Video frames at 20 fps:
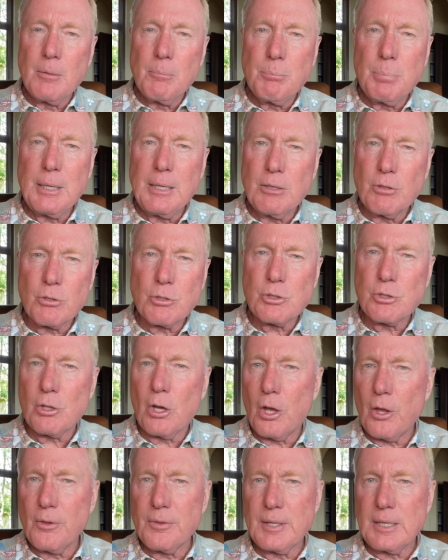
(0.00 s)
Peter
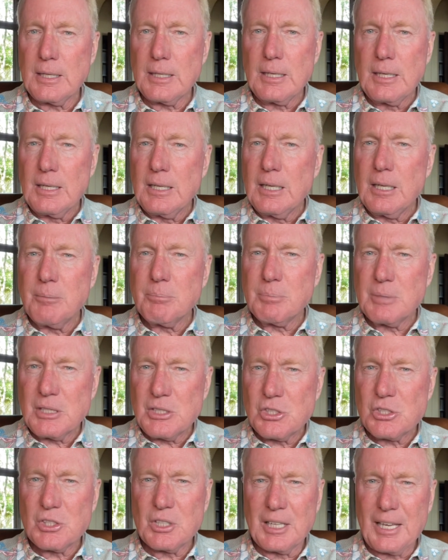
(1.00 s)
saw the empty
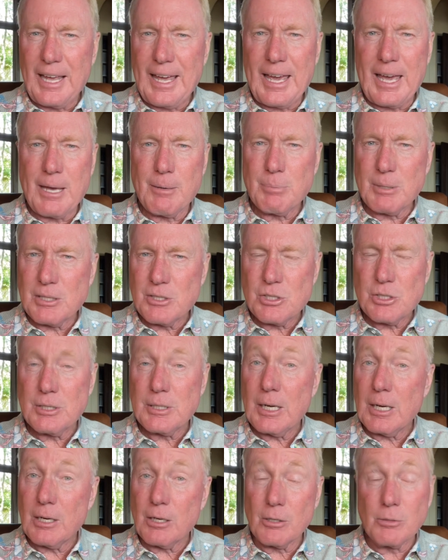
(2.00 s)
slab and
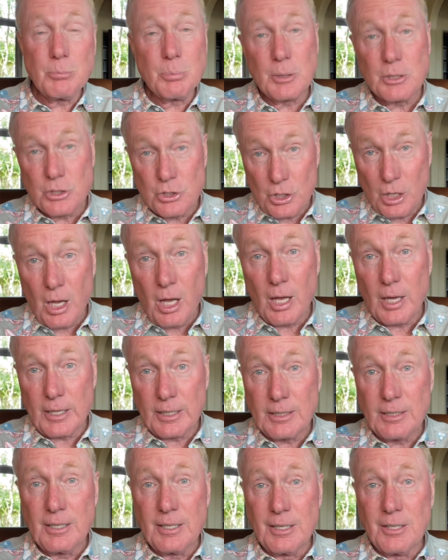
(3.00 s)
stared, but
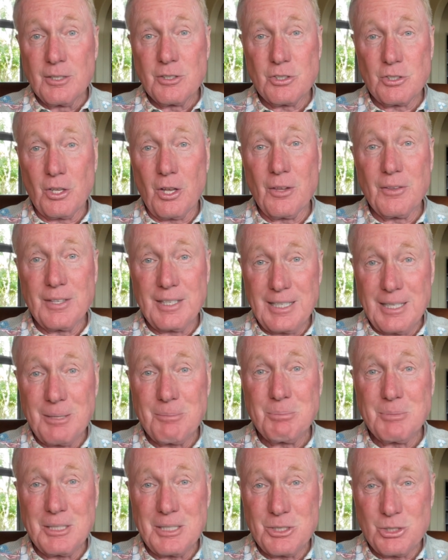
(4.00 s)
John saw the
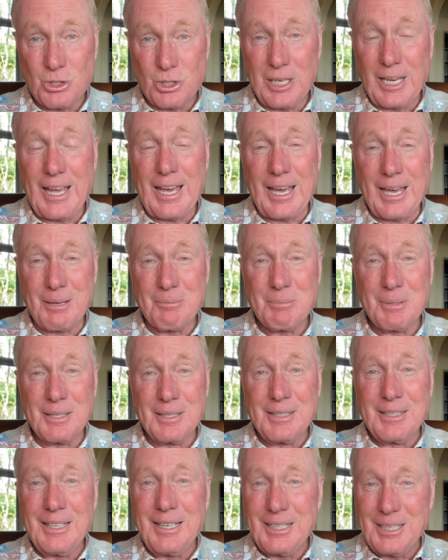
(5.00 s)
empty slab
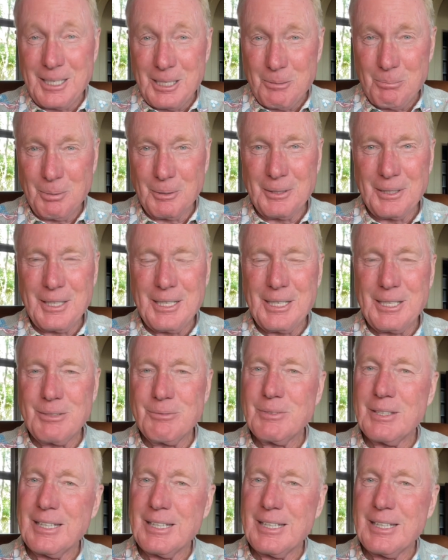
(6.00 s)
and he believed.